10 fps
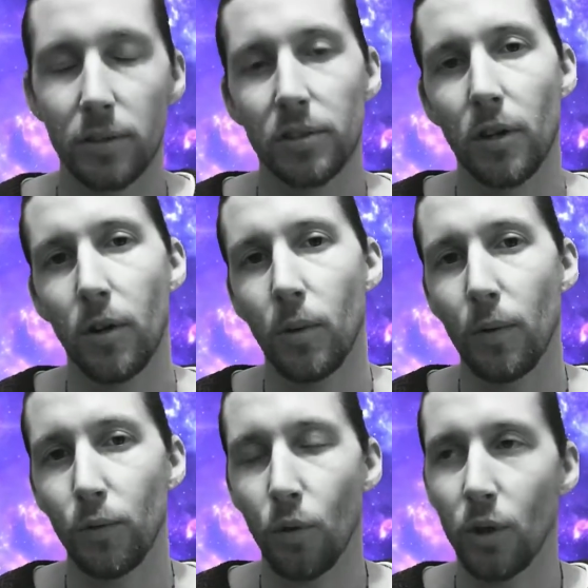So
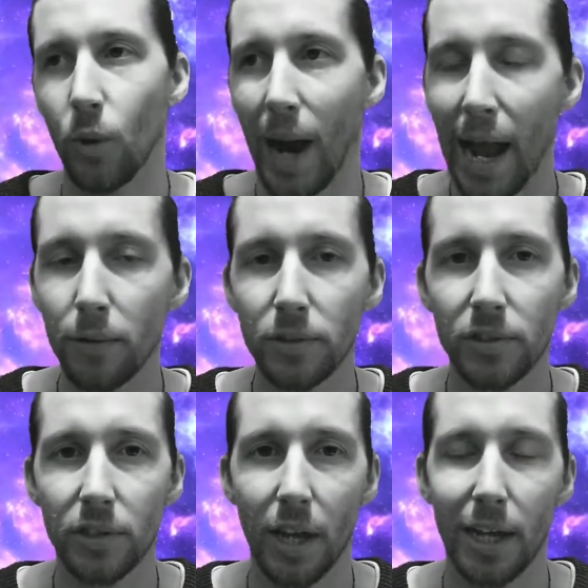if you're in your
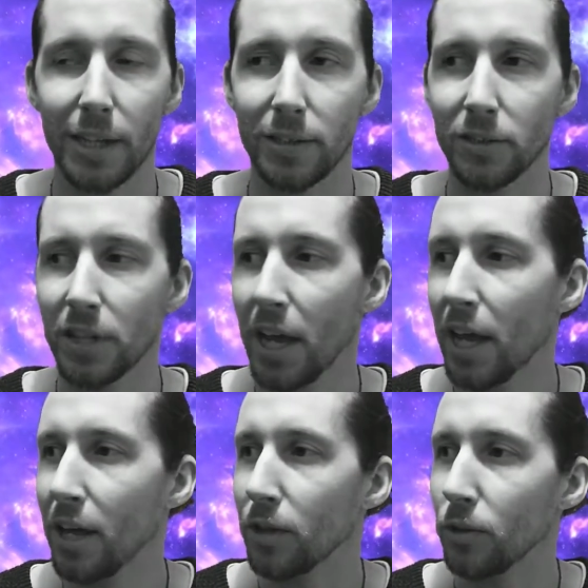house and
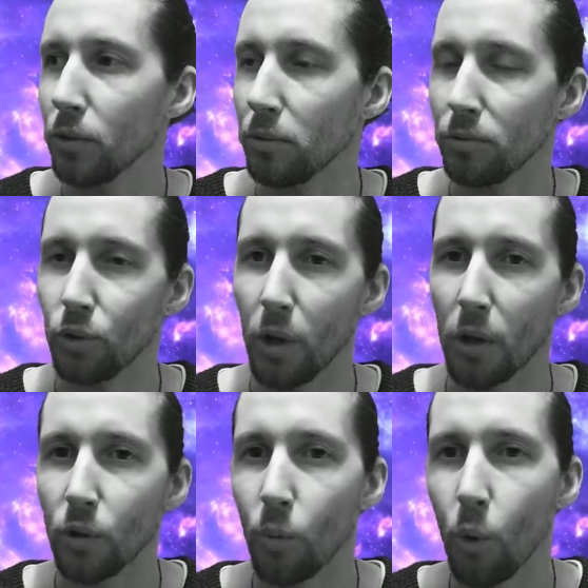
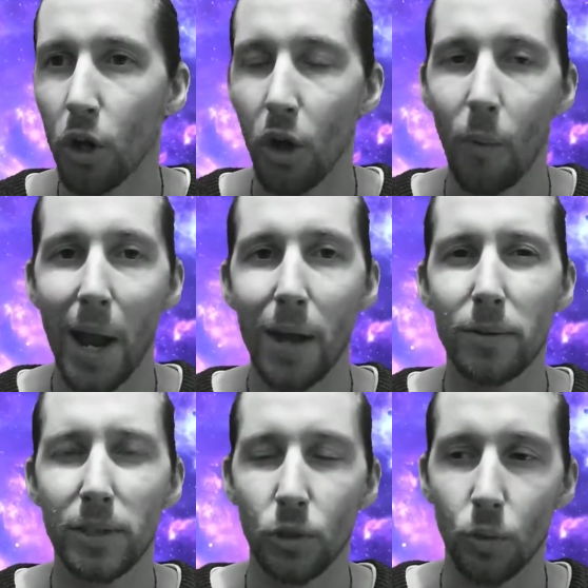you're walking
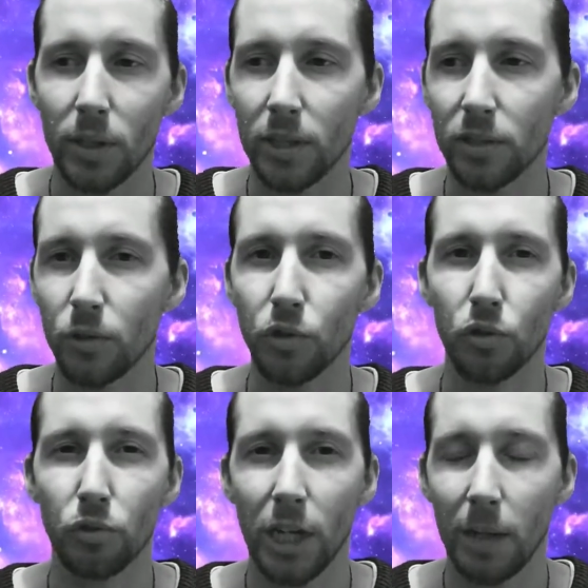around and you're in this lucid
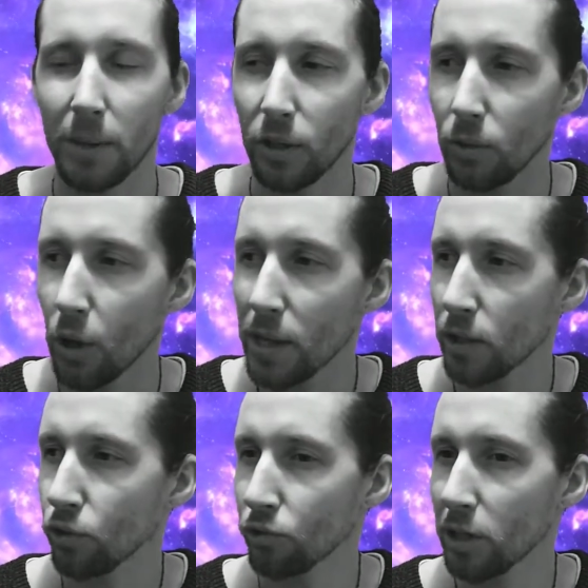dream and you know that
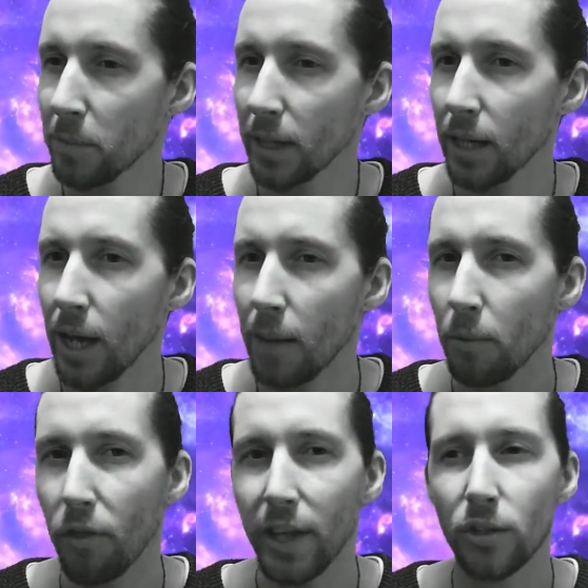you're dreaming, but
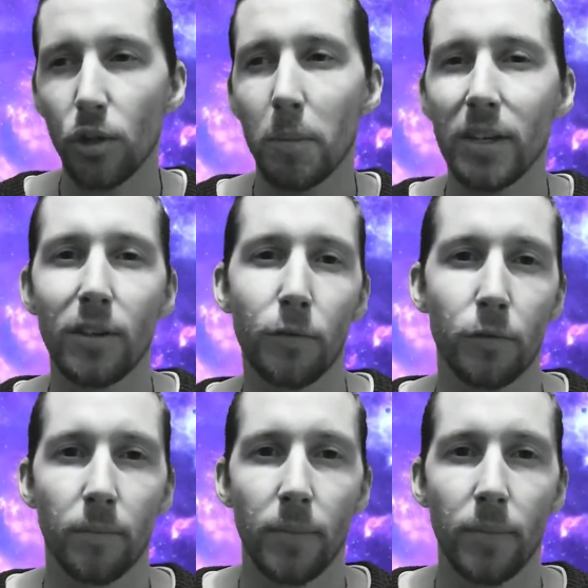things look a bit different.